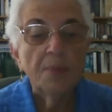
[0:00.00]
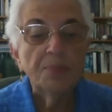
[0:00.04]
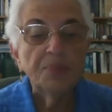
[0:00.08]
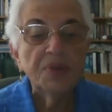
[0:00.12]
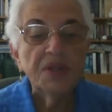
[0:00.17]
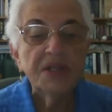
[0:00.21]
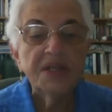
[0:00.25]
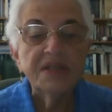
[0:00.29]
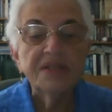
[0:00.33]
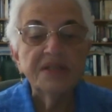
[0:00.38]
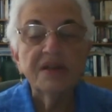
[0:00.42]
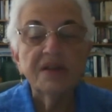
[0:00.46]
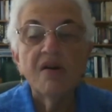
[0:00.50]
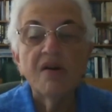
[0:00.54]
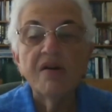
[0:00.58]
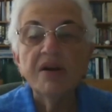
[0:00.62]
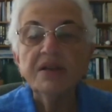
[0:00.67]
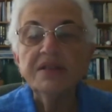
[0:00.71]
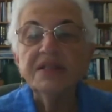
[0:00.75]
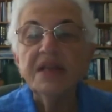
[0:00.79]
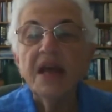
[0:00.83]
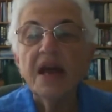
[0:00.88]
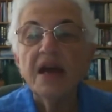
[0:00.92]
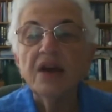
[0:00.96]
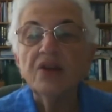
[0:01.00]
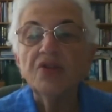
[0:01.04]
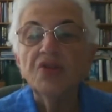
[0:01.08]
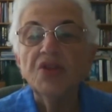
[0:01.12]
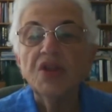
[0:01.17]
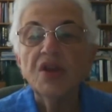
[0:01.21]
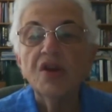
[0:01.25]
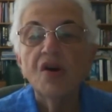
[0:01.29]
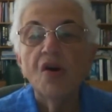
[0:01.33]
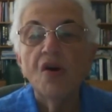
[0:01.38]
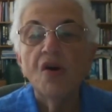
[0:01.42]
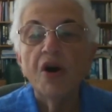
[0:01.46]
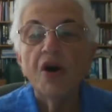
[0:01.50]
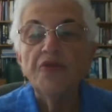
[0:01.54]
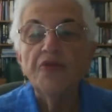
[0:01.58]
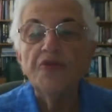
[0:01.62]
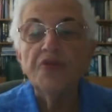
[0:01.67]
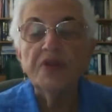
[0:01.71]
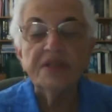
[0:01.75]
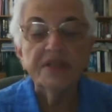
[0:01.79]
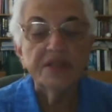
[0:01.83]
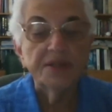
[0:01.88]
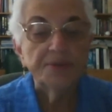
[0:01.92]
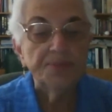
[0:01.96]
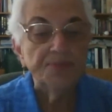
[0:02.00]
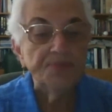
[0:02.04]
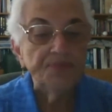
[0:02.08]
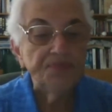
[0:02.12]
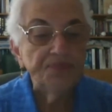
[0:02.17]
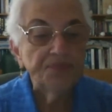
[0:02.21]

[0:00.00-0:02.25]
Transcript: please contact the office.